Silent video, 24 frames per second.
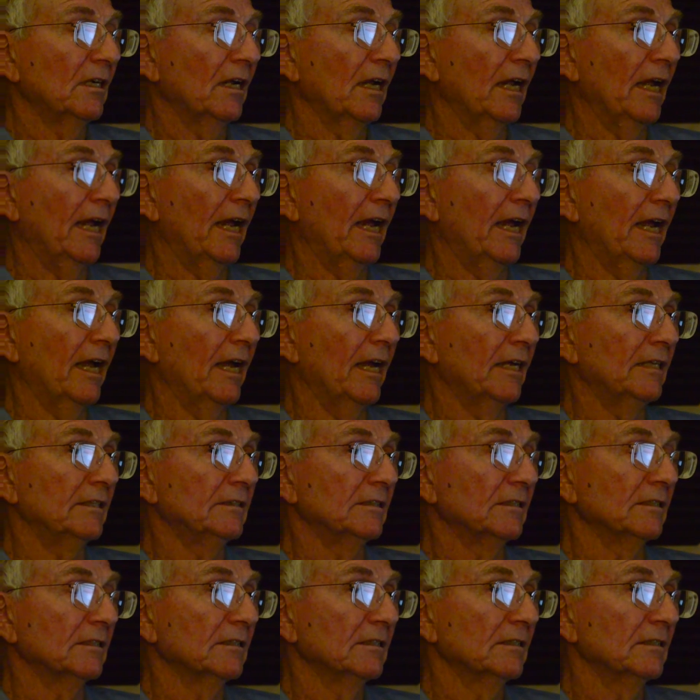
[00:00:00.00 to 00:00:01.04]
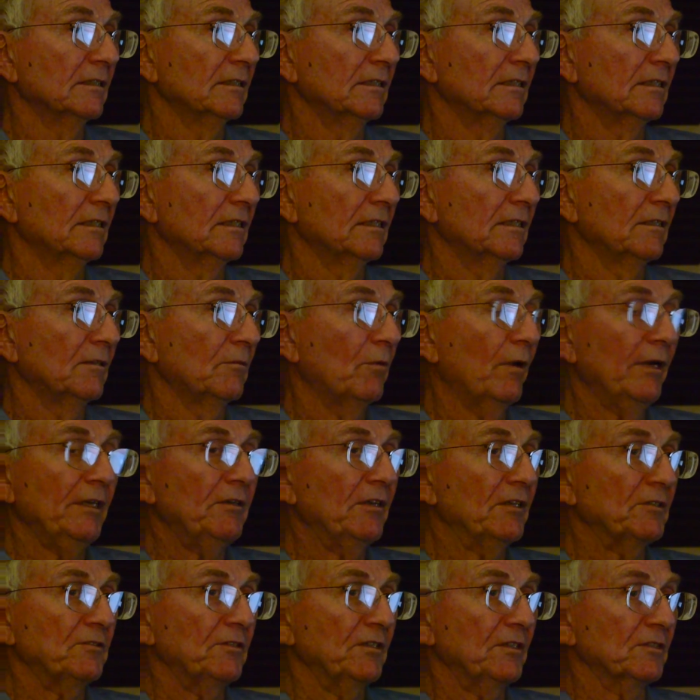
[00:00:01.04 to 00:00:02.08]
and why do you
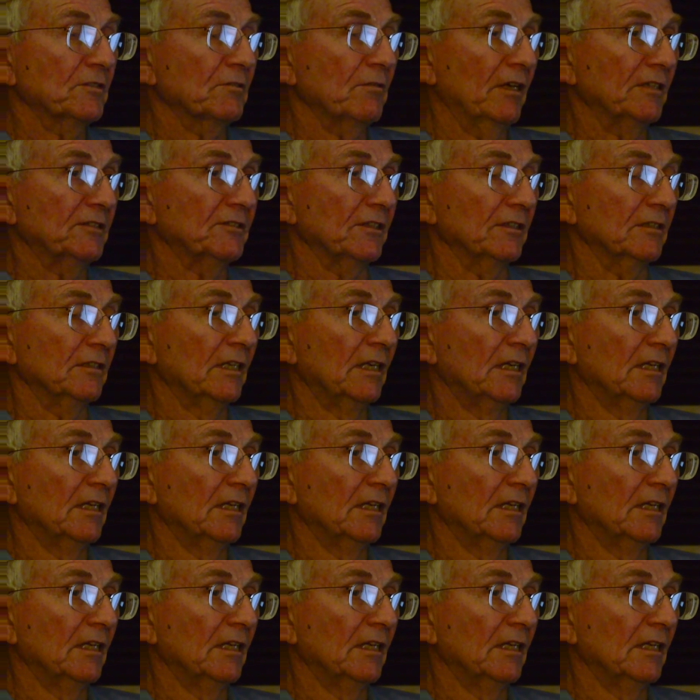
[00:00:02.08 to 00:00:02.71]
ask me this question?